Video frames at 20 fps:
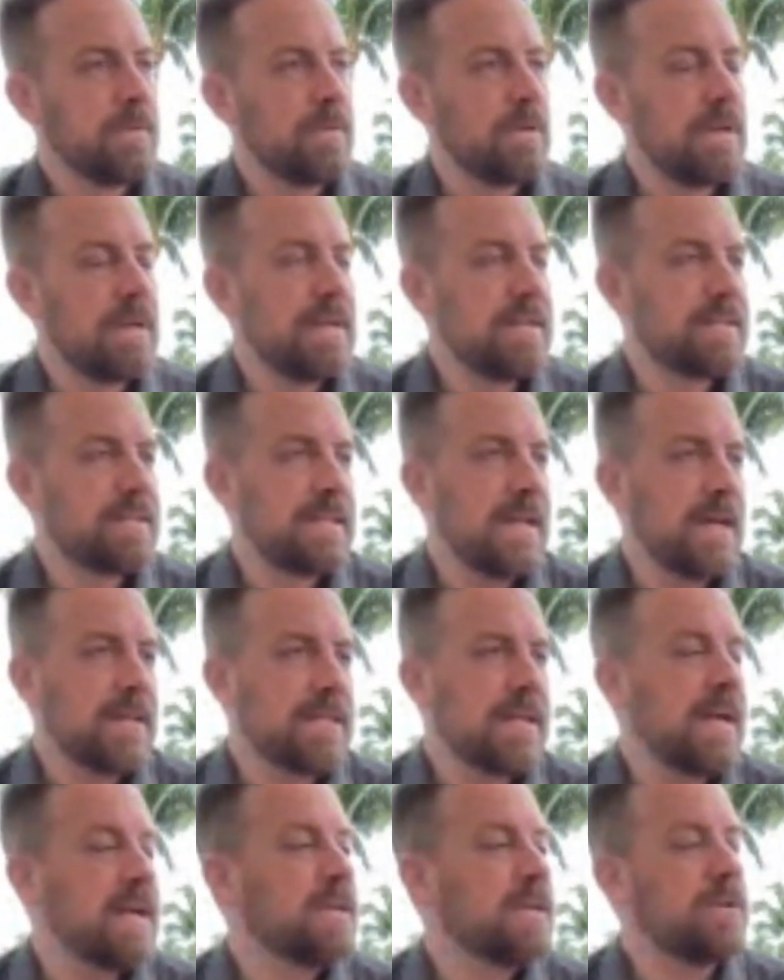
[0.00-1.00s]
it's not
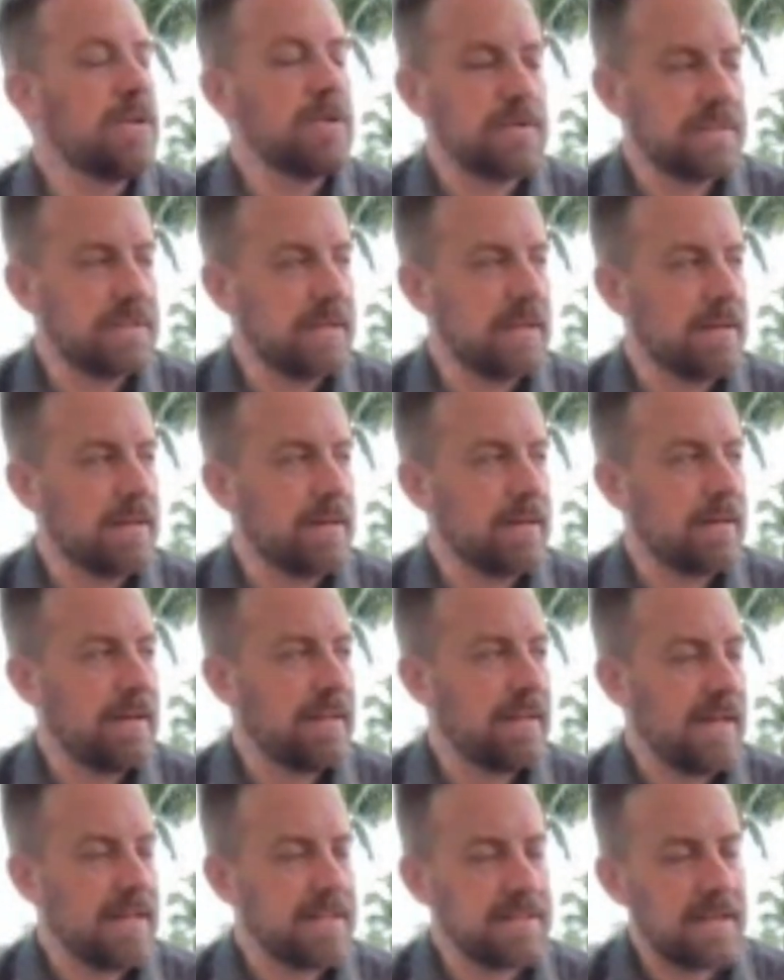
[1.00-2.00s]
diagnosing.
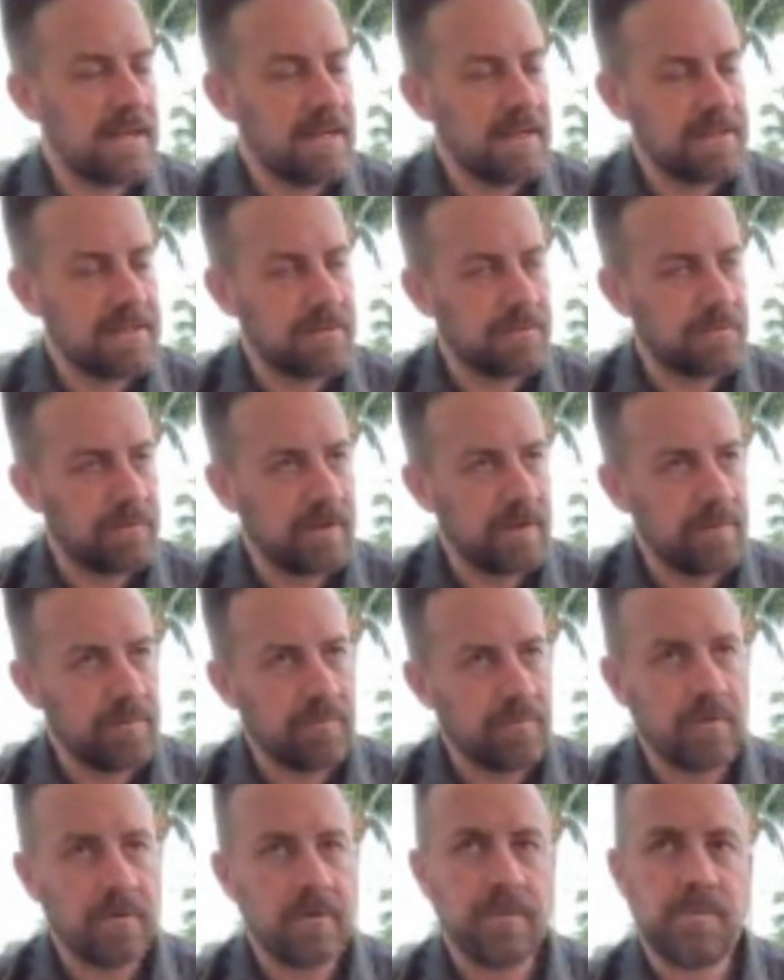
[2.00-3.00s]
And that's, I guess, a really
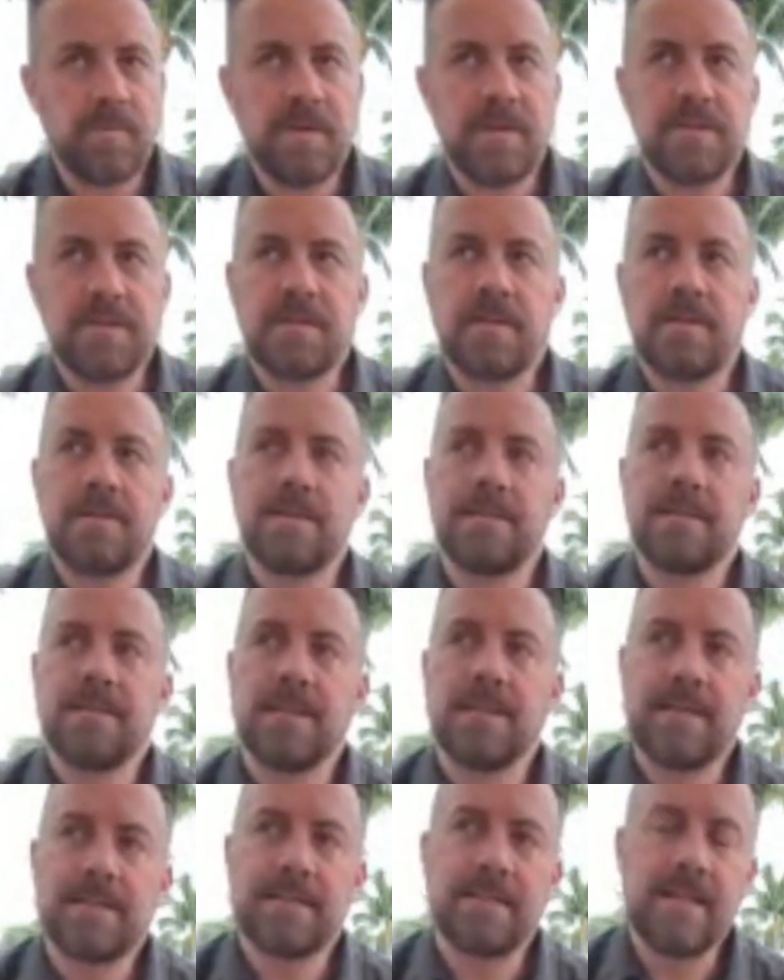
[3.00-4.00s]
important piece here is
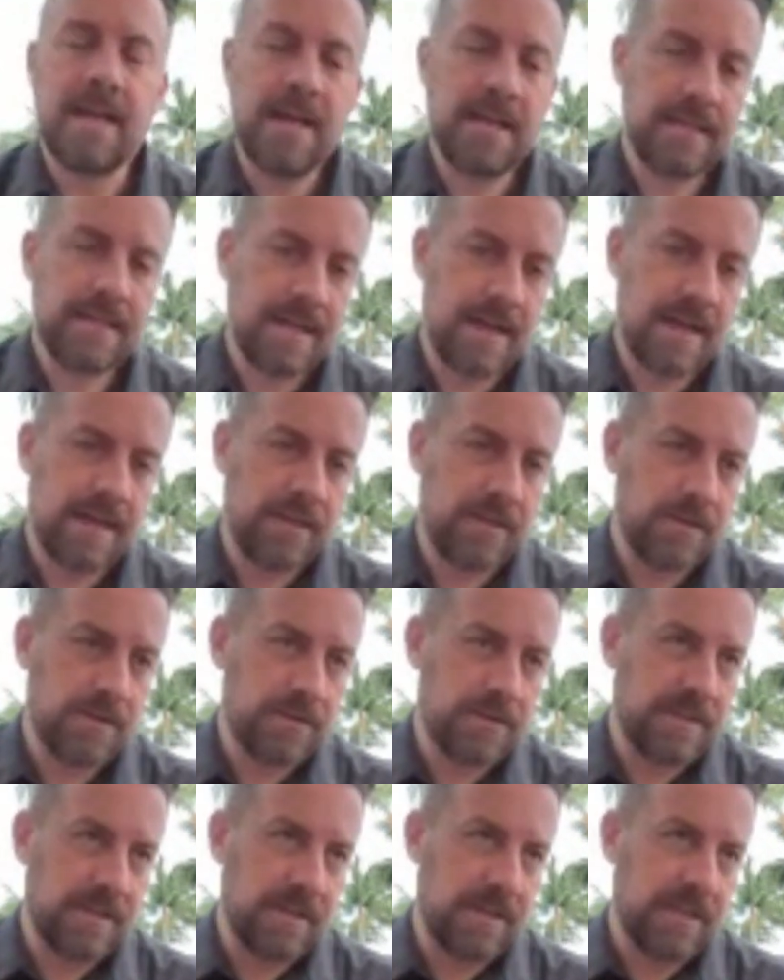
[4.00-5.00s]
it's not diagnosing